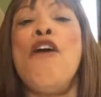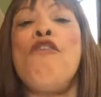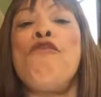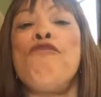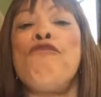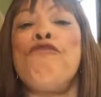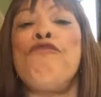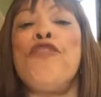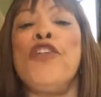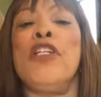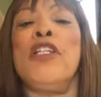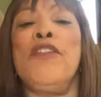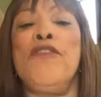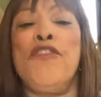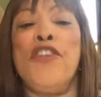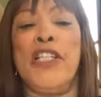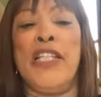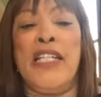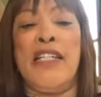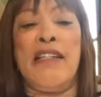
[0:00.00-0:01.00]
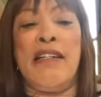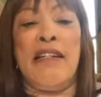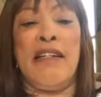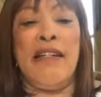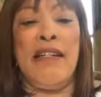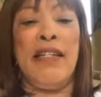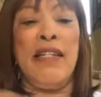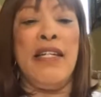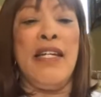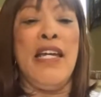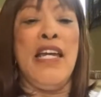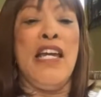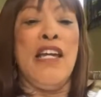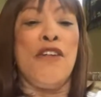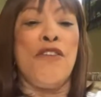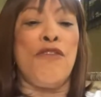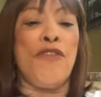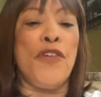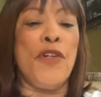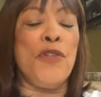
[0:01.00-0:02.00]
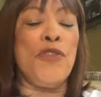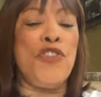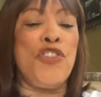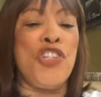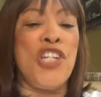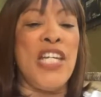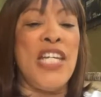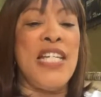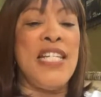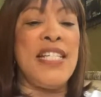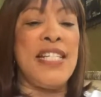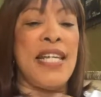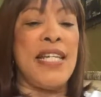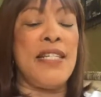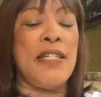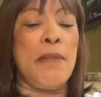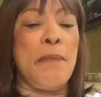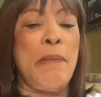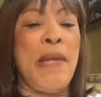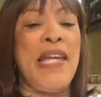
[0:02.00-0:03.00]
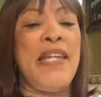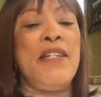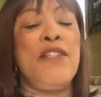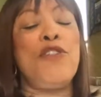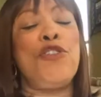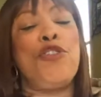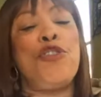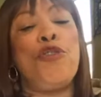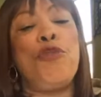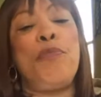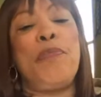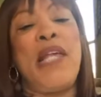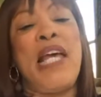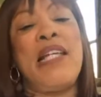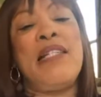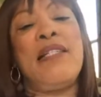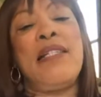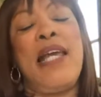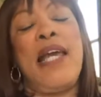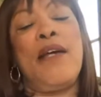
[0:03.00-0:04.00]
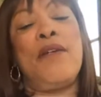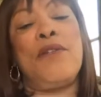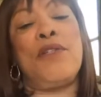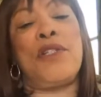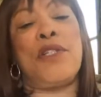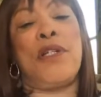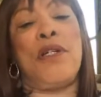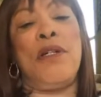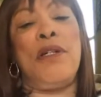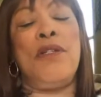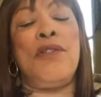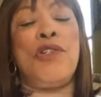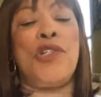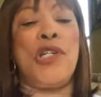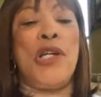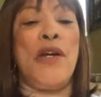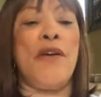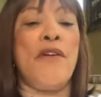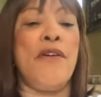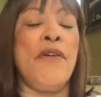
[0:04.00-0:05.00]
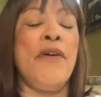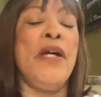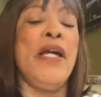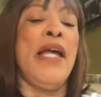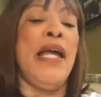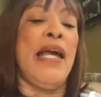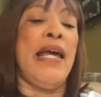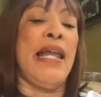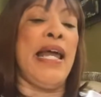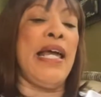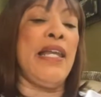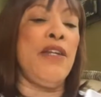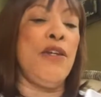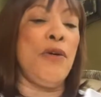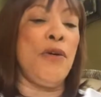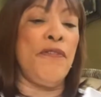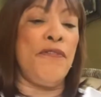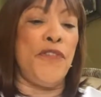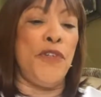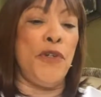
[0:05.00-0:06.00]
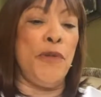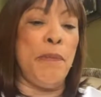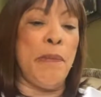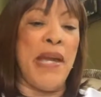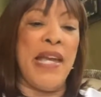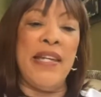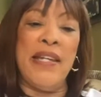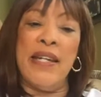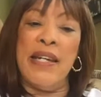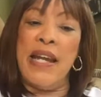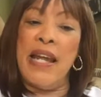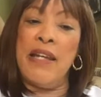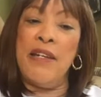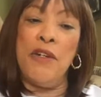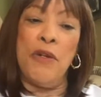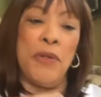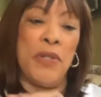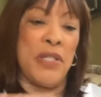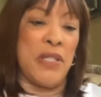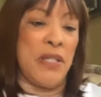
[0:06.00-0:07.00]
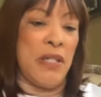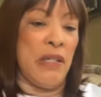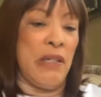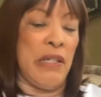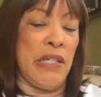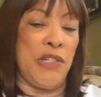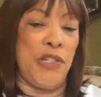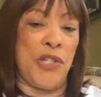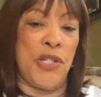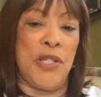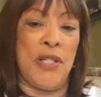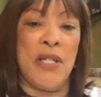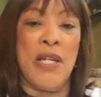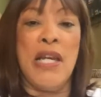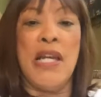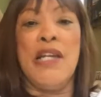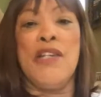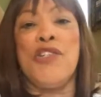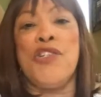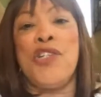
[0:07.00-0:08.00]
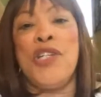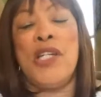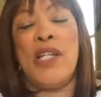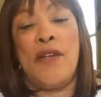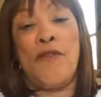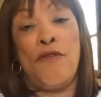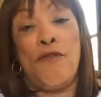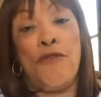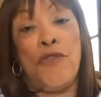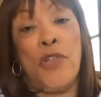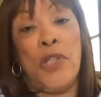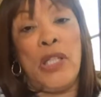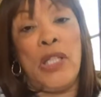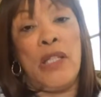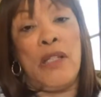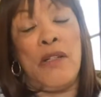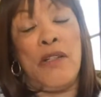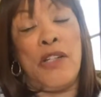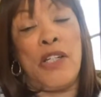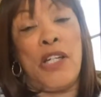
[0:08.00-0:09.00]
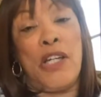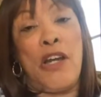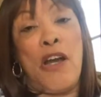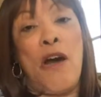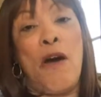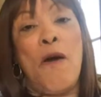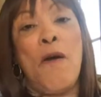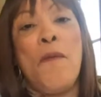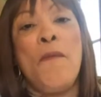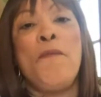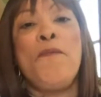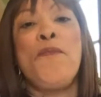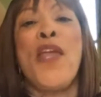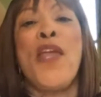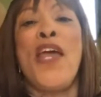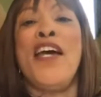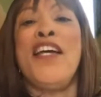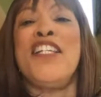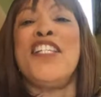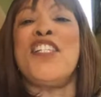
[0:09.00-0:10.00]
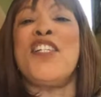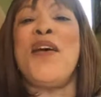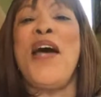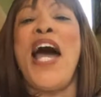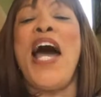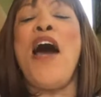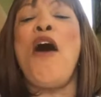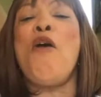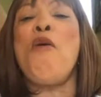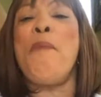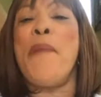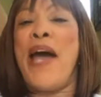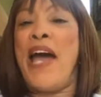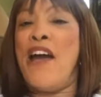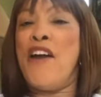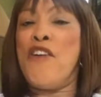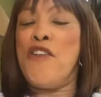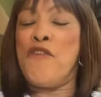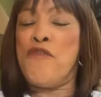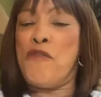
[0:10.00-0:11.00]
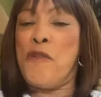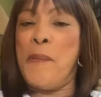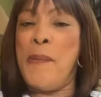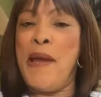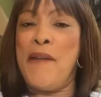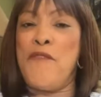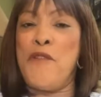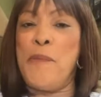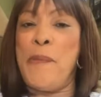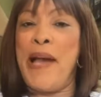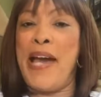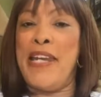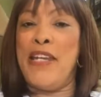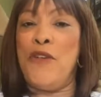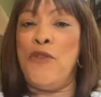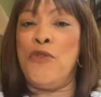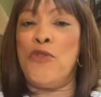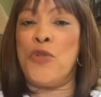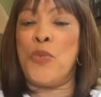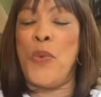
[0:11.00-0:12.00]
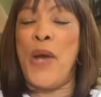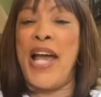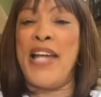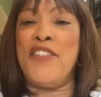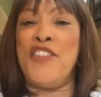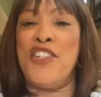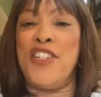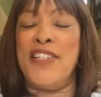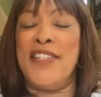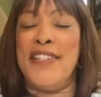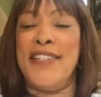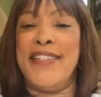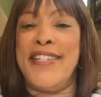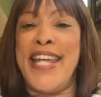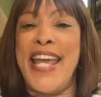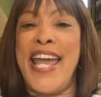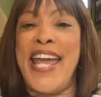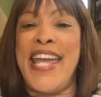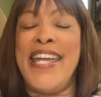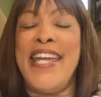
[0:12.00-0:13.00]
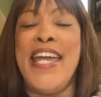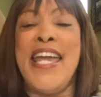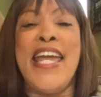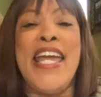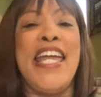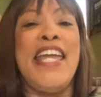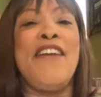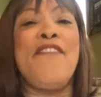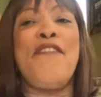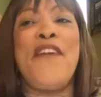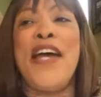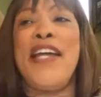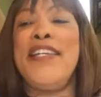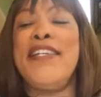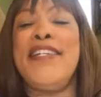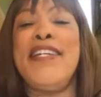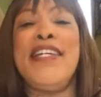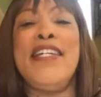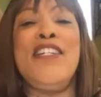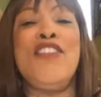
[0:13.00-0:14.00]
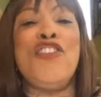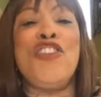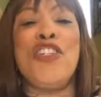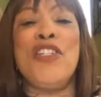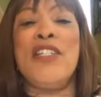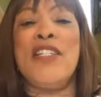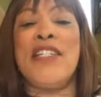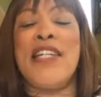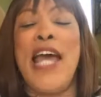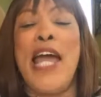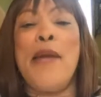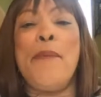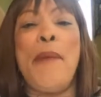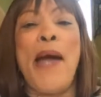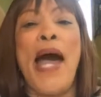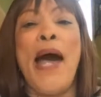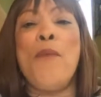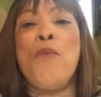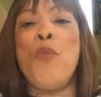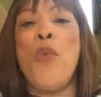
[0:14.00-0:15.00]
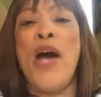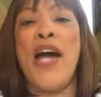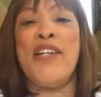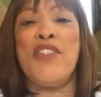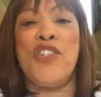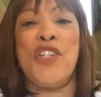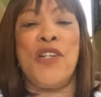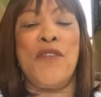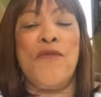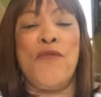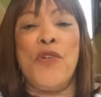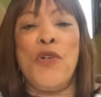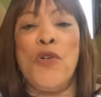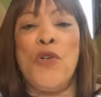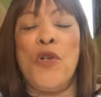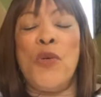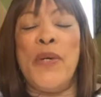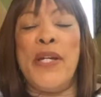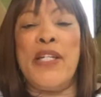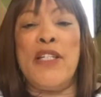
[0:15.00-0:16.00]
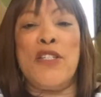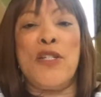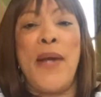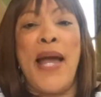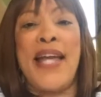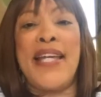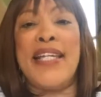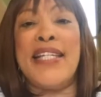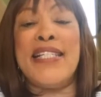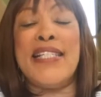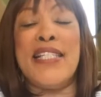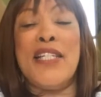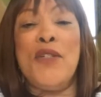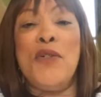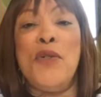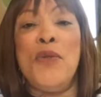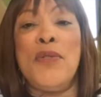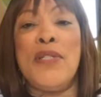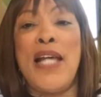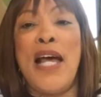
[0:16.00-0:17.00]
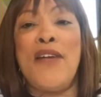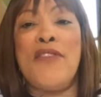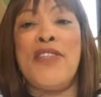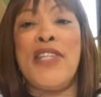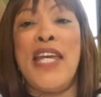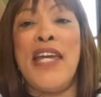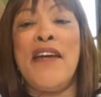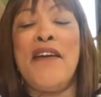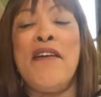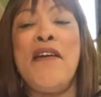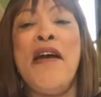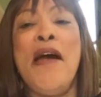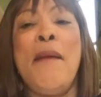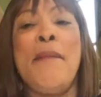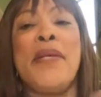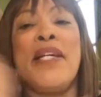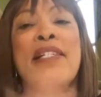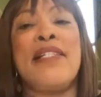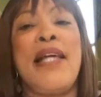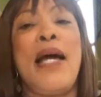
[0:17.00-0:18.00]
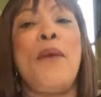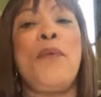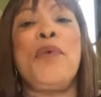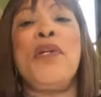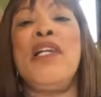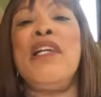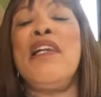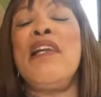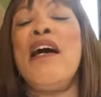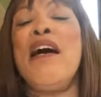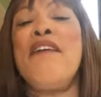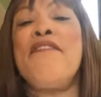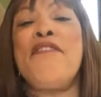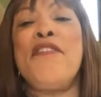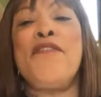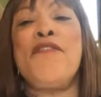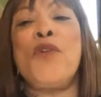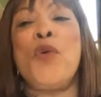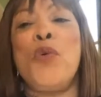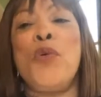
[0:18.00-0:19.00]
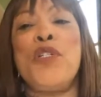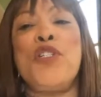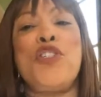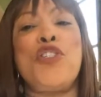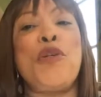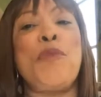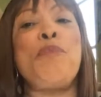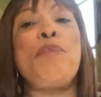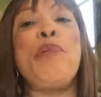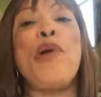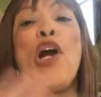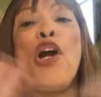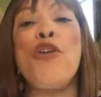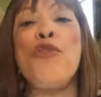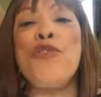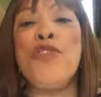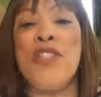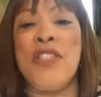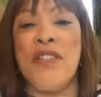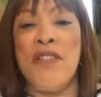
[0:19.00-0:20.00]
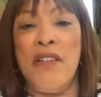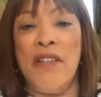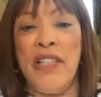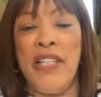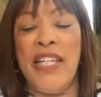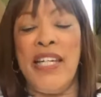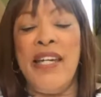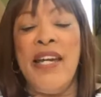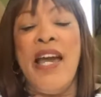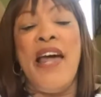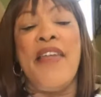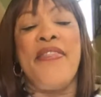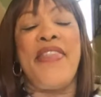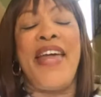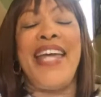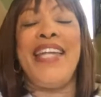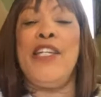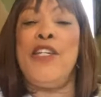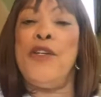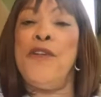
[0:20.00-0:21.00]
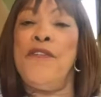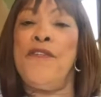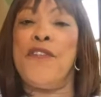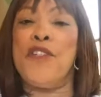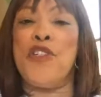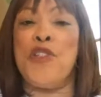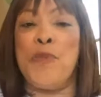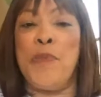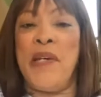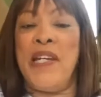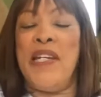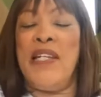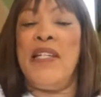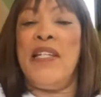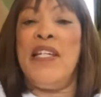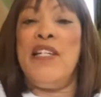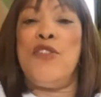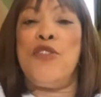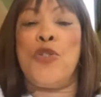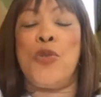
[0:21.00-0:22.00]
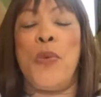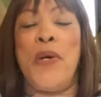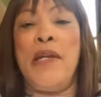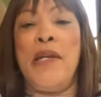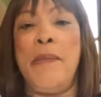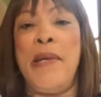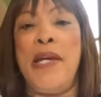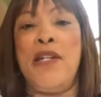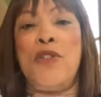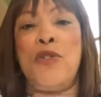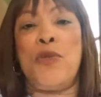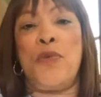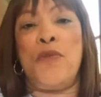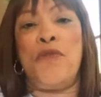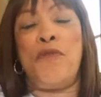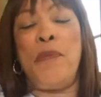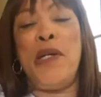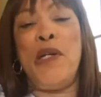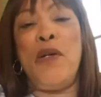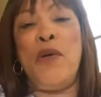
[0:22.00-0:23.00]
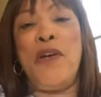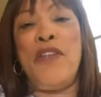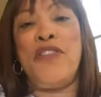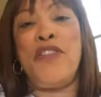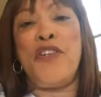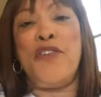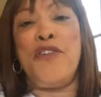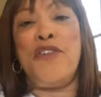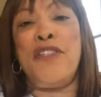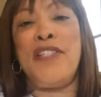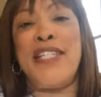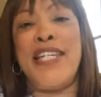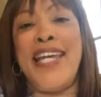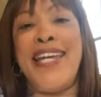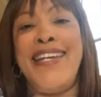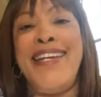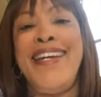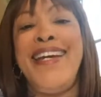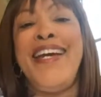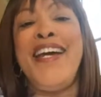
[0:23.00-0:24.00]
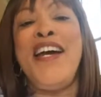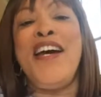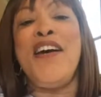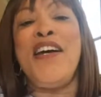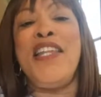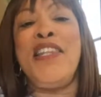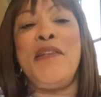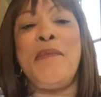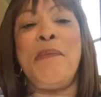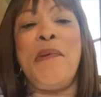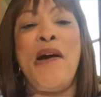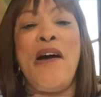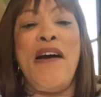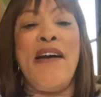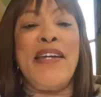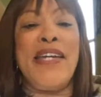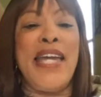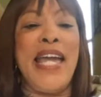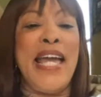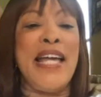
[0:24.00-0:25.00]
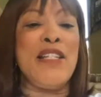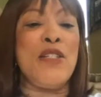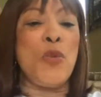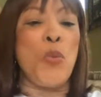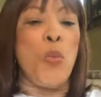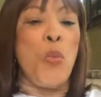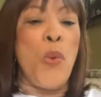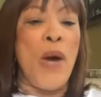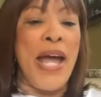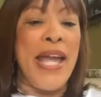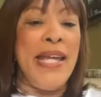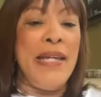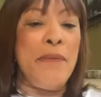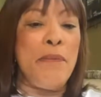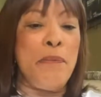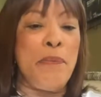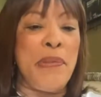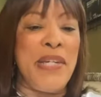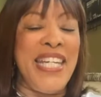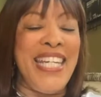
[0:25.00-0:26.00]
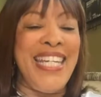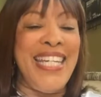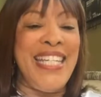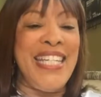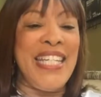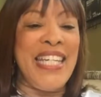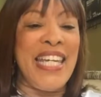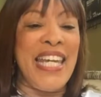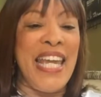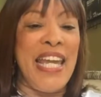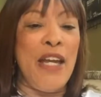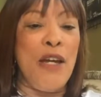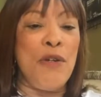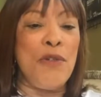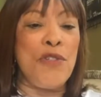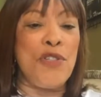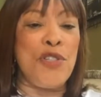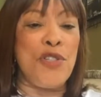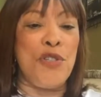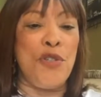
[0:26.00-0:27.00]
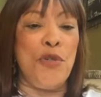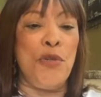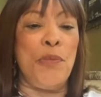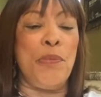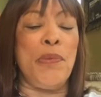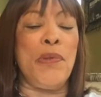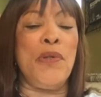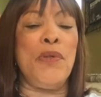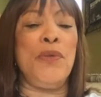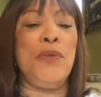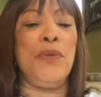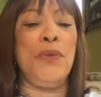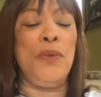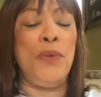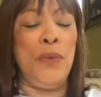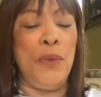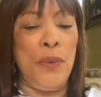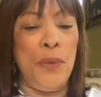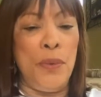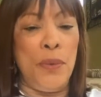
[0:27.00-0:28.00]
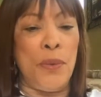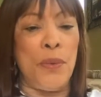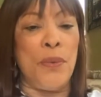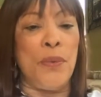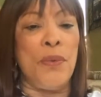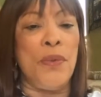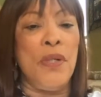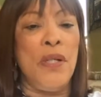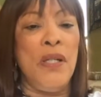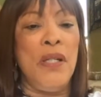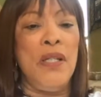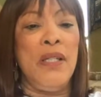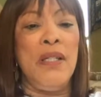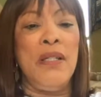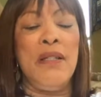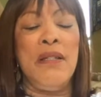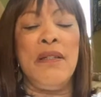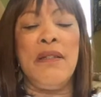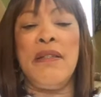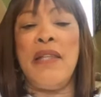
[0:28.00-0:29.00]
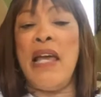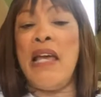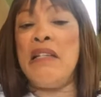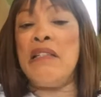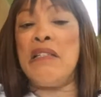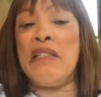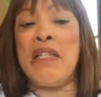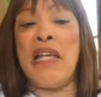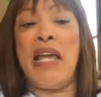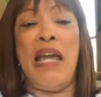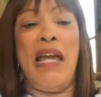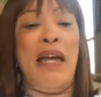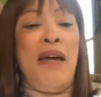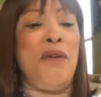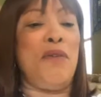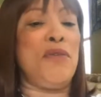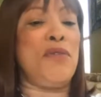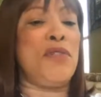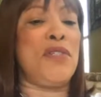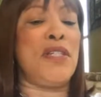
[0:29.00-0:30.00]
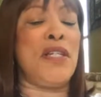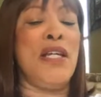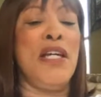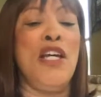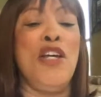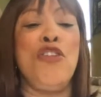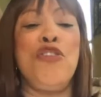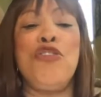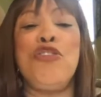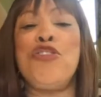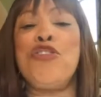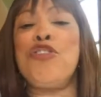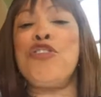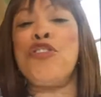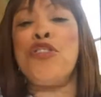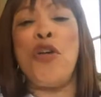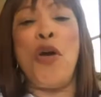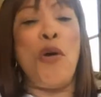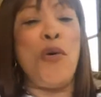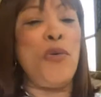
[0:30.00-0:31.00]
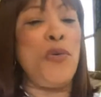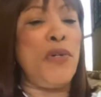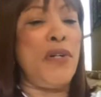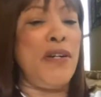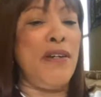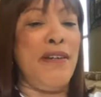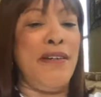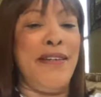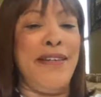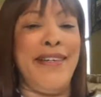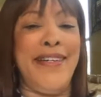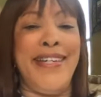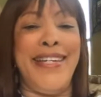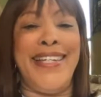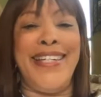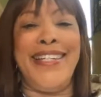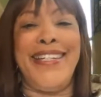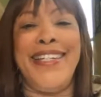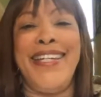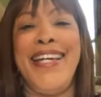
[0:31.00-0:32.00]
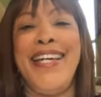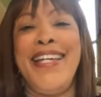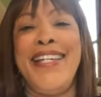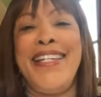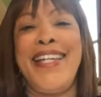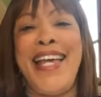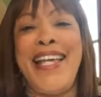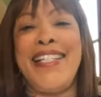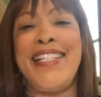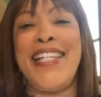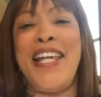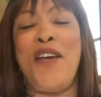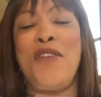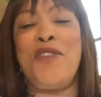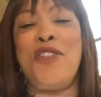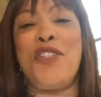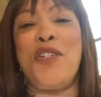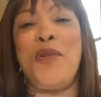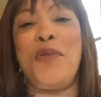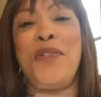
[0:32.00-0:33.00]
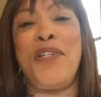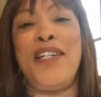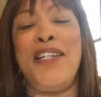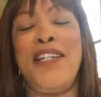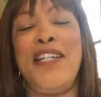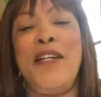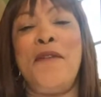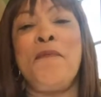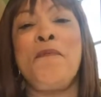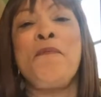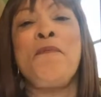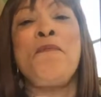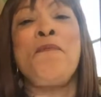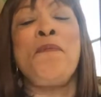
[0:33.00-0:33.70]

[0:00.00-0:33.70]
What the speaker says: Really, really good. Grilled cheese and tomato soup. That sounds good, Cheryl. And I know if you made it, I know it's delicious. She can really cook, y'all. So I hope I heard from everybody who's watching today. If I didn't, just type I'm watching real quick so I can see who's out there. Because I would love, of course, to personally thank you for spending these 20 minutes with me on Thursday in the podcast White Bean Kale Soup. Oh, that sounds so good. That sounds so good.